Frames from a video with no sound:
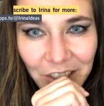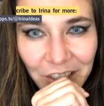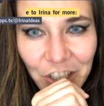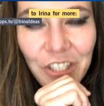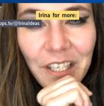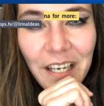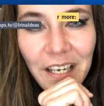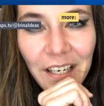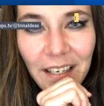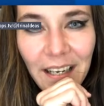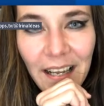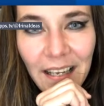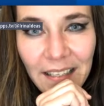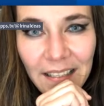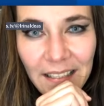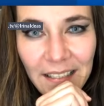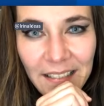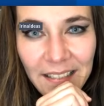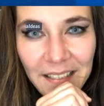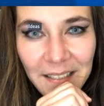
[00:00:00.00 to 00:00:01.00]
share
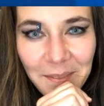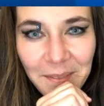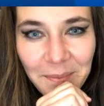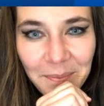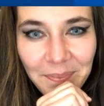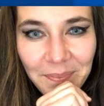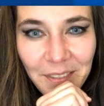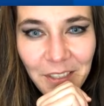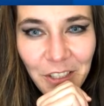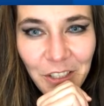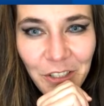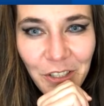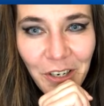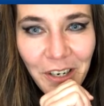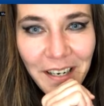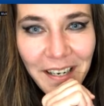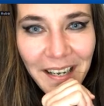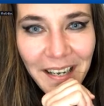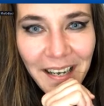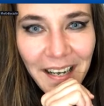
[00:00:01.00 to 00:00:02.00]
like this.
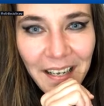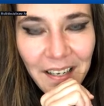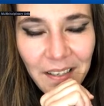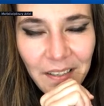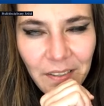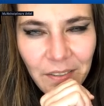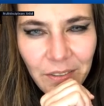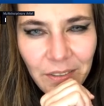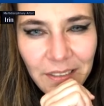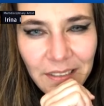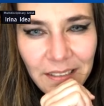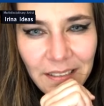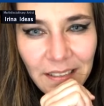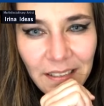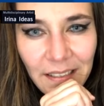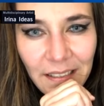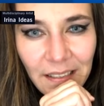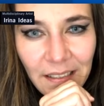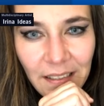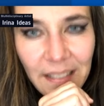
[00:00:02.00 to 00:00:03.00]
Sorry, I was
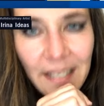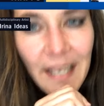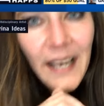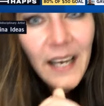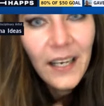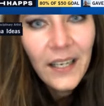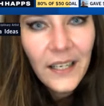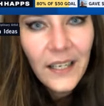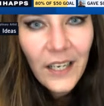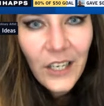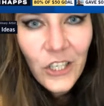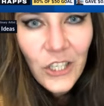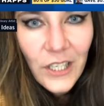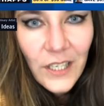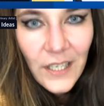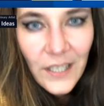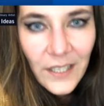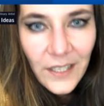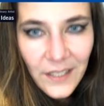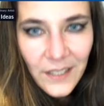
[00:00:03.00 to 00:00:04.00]
yeah,
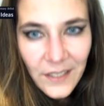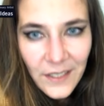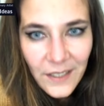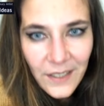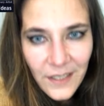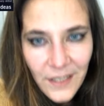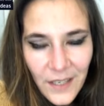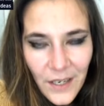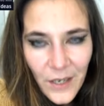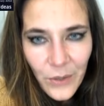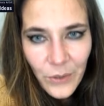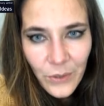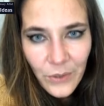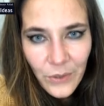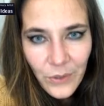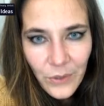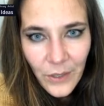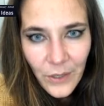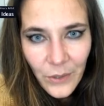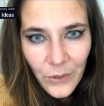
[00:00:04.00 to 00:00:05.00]
actually, how
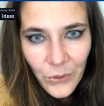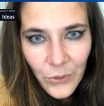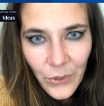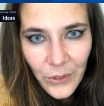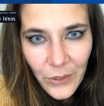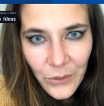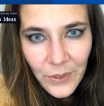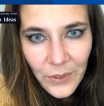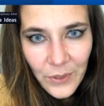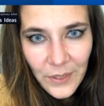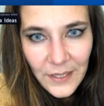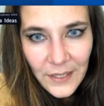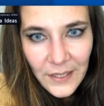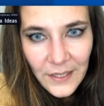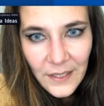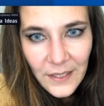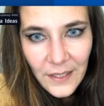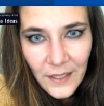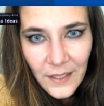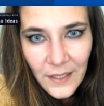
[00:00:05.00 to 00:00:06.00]
do I do
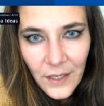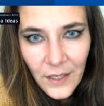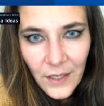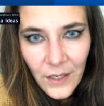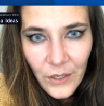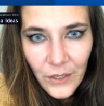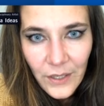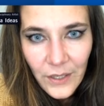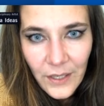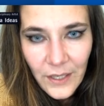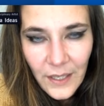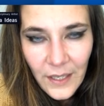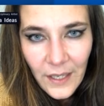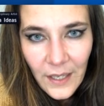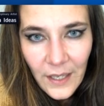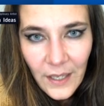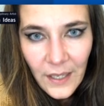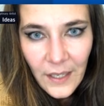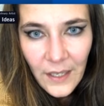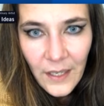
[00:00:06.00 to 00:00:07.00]
this?
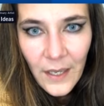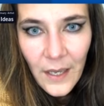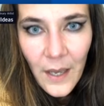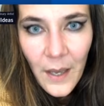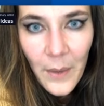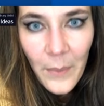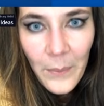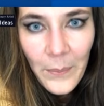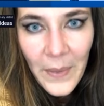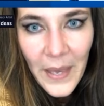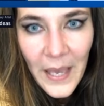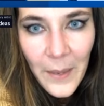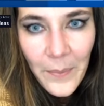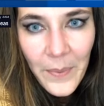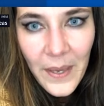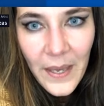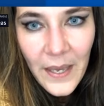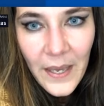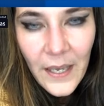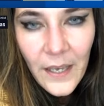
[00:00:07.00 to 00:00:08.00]
Okay,
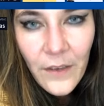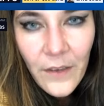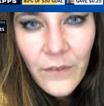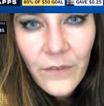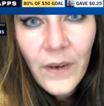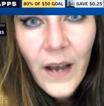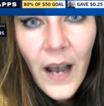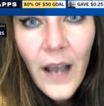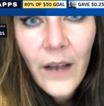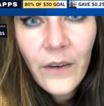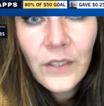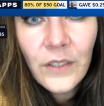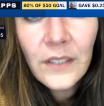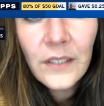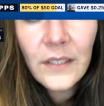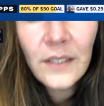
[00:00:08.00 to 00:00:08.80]
maybe if I